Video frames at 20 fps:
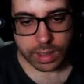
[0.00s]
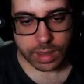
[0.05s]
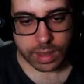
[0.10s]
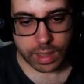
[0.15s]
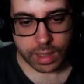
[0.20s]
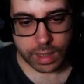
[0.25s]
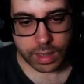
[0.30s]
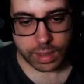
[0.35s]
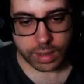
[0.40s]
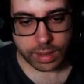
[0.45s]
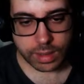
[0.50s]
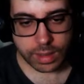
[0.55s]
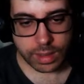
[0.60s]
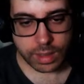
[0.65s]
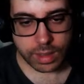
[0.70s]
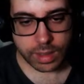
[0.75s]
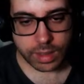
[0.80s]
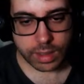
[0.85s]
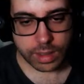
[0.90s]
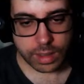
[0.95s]
and
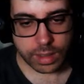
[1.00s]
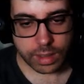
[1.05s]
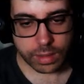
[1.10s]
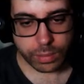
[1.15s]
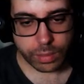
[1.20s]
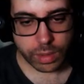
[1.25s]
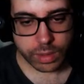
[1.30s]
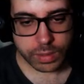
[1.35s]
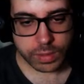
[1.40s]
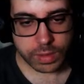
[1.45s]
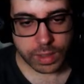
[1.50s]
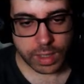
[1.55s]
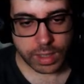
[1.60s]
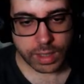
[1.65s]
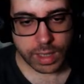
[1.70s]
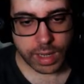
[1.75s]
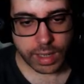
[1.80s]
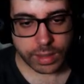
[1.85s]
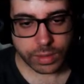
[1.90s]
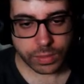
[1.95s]
then walk
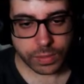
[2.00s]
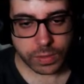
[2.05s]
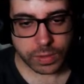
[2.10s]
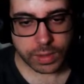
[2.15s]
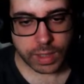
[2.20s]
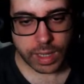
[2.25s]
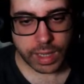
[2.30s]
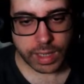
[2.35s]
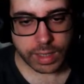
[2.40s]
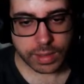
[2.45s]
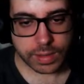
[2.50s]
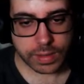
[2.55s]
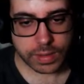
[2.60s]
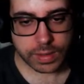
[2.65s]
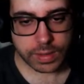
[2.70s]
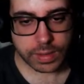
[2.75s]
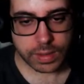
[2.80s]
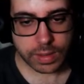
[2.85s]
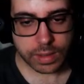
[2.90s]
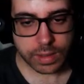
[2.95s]
state, idle
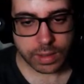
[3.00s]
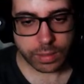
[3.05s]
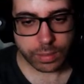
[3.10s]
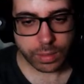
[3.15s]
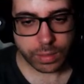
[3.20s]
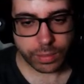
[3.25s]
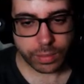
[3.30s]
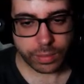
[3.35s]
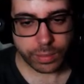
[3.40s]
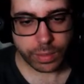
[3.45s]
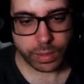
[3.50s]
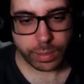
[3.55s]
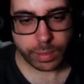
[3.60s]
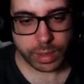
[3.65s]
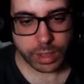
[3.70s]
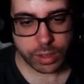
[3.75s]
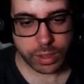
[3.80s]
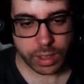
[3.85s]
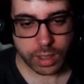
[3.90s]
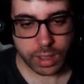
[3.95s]
state, what
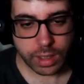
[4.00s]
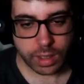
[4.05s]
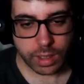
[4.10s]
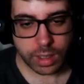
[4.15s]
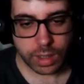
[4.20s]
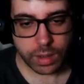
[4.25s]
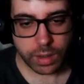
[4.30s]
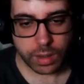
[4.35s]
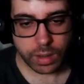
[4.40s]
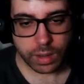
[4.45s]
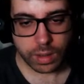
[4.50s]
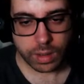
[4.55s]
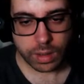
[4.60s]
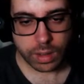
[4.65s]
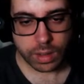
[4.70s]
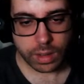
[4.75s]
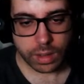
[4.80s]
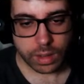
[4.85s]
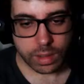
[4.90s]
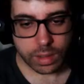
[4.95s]
am I checking here?
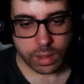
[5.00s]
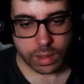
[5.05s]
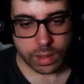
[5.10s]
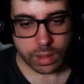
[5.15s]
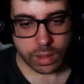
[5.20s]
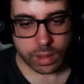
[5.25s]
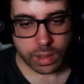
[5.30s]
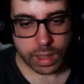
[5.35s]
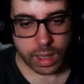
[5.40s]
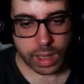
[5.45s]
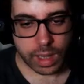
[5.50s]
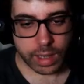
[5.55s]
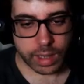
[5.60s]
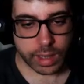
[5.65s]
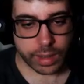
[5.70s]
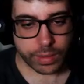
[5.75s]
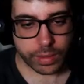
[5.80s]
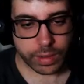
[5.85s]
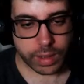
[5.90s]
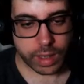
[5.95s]
Ah
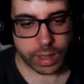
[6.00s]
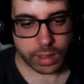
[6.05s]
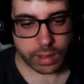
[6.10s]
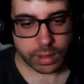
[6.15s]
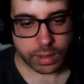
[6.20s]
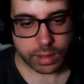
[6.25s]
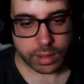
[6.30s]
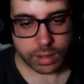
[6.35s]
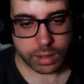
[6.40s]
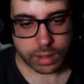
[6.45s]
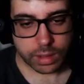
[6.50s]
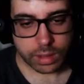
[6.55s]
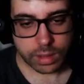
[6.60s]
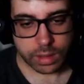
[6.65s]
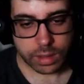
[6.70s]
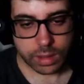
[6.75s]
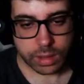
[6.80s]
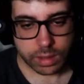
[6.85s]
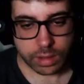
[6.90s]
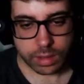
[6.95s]
yeah, okay.
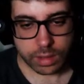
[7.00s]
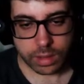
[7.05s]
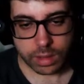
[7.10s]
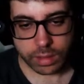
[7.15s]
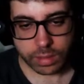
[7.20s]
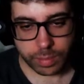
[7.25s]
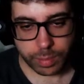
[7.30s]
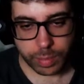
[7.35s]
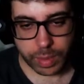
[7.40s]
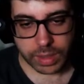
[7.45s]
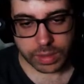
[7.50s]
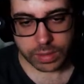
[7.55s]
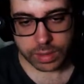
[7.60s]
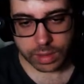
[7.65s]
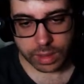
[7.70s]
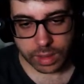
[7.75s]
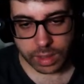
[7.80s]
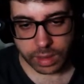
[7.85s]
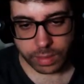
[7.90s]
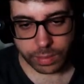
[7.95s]

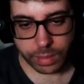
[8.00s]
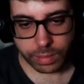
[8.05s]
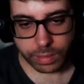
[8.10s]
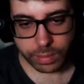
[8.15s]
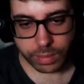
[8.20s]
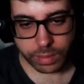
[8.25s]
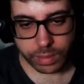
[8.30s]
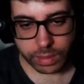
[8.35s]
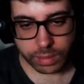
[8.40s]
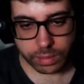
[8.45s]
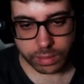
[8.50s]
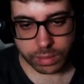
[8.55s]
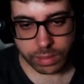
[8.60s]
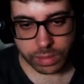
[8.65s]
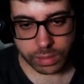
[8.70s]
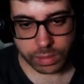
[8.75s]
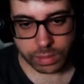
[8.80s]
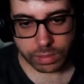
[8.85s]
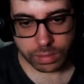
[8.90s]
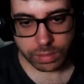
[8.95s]
Basically we can
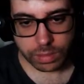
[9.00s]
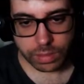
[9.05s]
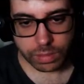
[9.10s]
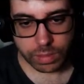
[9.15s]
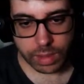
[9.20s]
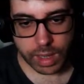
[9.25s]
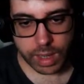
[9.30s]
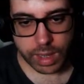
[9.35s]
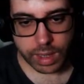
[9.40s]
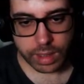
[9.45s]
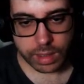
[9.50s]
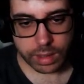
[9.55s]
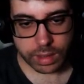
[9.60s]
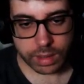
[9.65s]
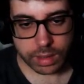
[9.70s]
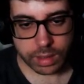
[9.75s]
just do that.